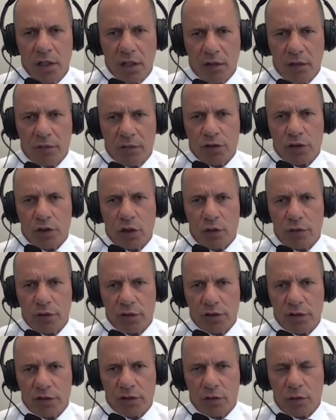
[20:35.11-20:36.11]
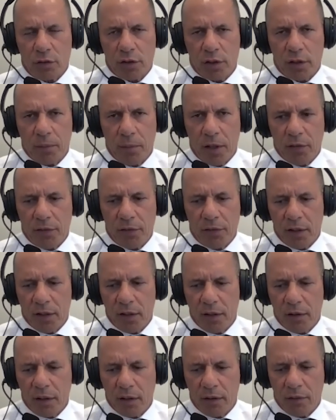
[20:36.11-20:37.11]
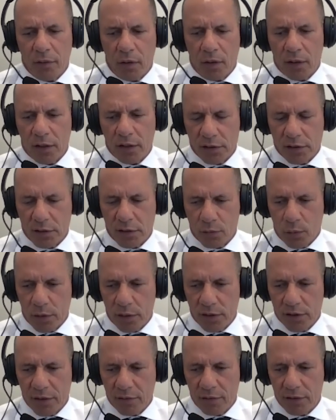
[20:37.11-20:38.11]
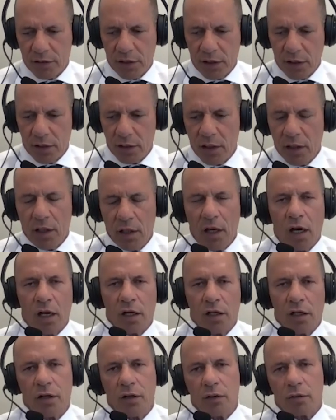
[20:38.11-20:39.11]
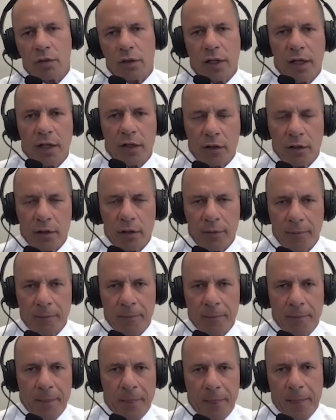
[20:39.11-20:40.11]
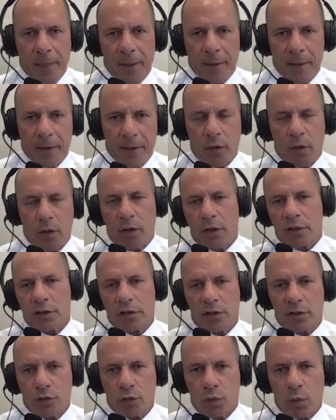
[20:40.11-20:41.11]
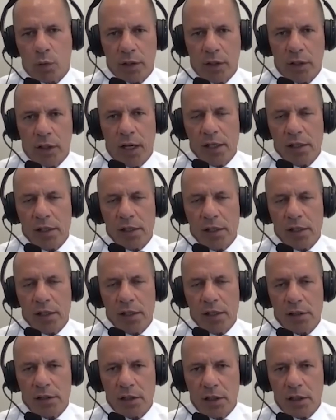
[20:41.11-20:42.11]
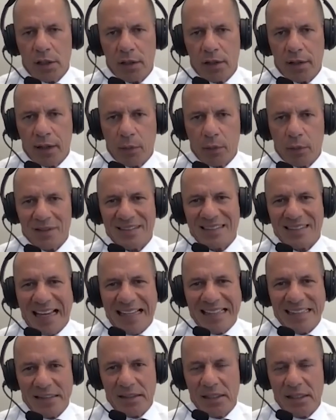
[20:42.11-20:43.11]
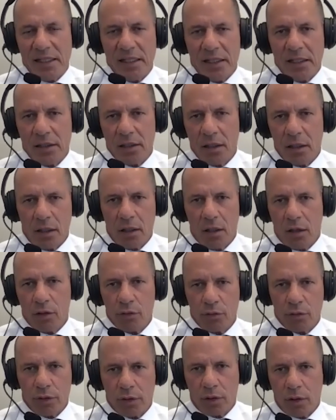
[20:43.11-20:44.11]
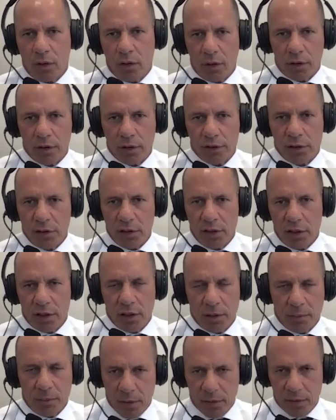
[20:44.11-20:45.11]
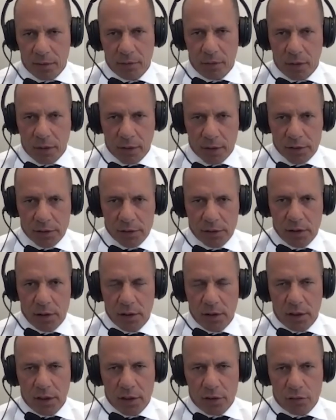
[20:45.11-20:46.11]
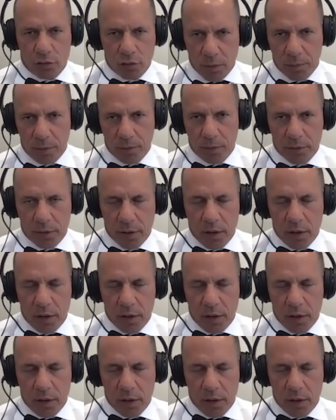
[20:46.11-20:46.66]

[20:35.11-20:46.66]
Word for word: for service during the month uh, of August 2017. A year later, in August of 2018, that was 1,900 cars in the month of August. It tripled.